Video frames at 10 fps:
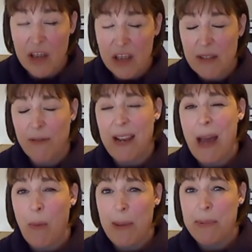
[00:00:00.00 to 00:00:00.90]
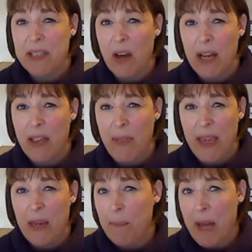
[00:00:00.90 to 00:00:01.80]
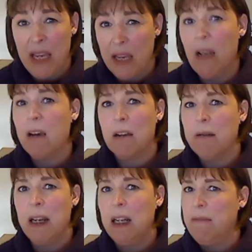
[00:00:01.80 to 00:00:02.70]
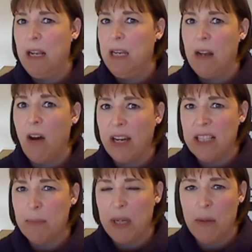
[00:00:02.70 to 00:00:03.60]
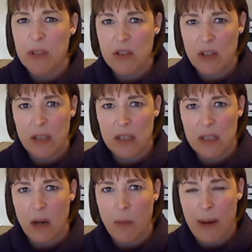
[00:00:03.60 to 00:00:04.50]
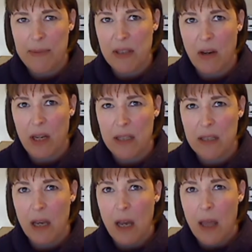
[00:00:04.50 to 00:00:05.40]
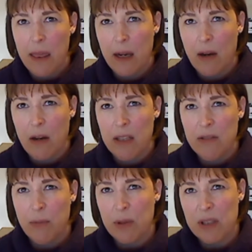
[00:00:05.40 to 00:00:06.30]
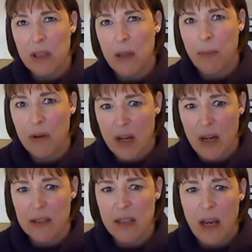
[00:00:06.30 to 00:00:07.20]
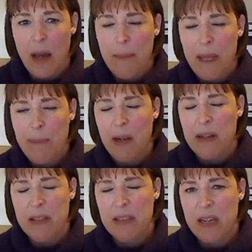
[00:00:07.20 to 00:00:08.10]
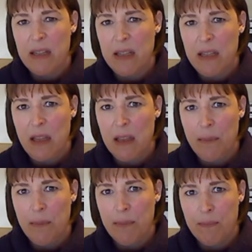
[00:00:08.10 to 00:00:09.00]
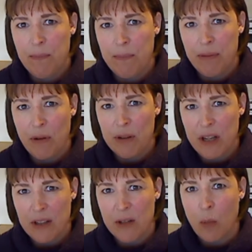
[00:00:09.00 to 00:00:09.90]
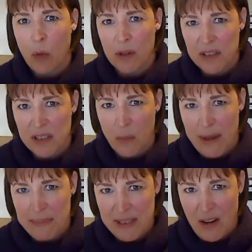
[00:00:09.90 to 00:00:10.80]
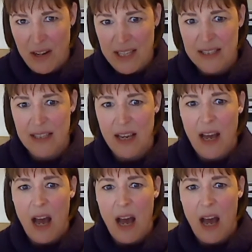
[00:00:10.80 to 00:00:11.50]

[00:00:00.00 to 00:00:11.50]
of just a flat website, and they could make it look really, really nice, but it was just a website that kind of wasn't the product. People understanding that the product was the website